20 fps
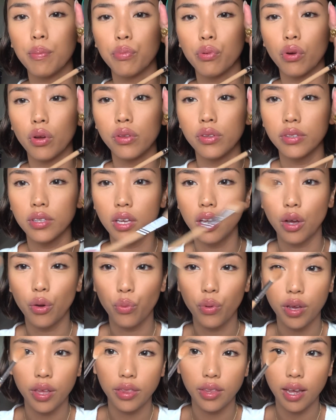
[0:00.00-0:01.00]
bronzer
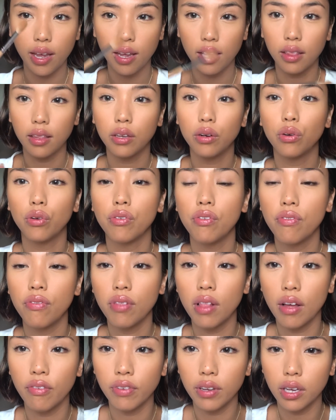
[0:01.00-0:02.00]
with a little
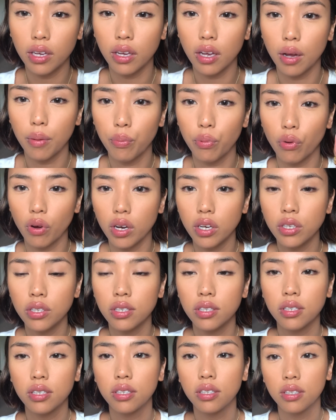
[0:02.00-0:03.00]
fluffy
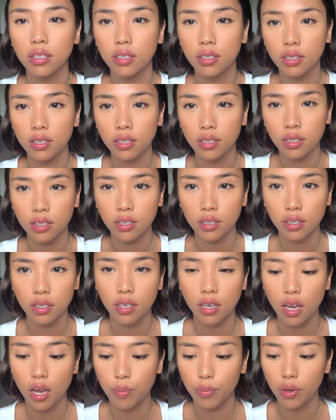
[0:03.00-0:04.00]
brush.
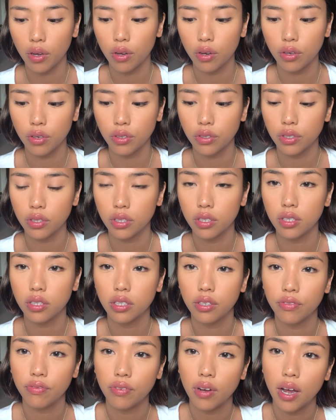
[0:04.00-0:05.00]
I'm going to
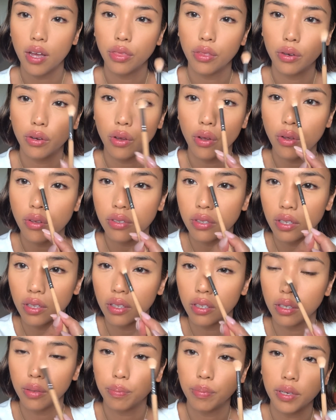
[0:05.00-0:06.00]
define the nose a
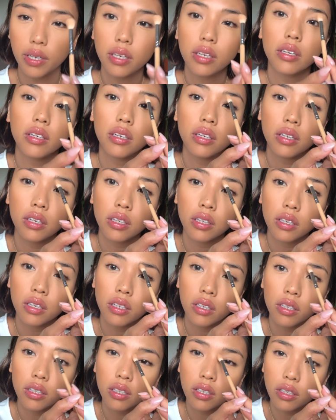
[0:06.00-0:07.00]
little bit.
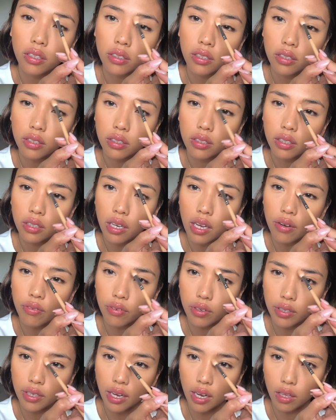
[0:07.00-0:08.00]
Because this is an
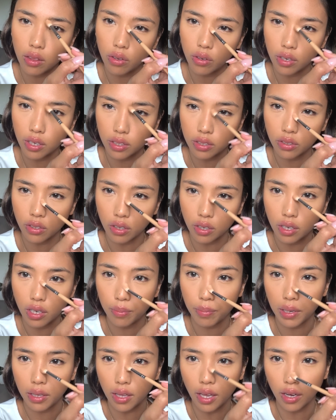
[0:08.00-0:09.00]
everyday look, it's not going to
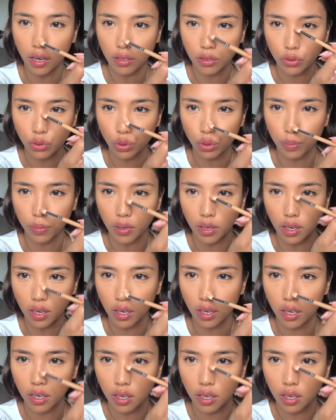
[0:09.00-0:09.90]
be like a super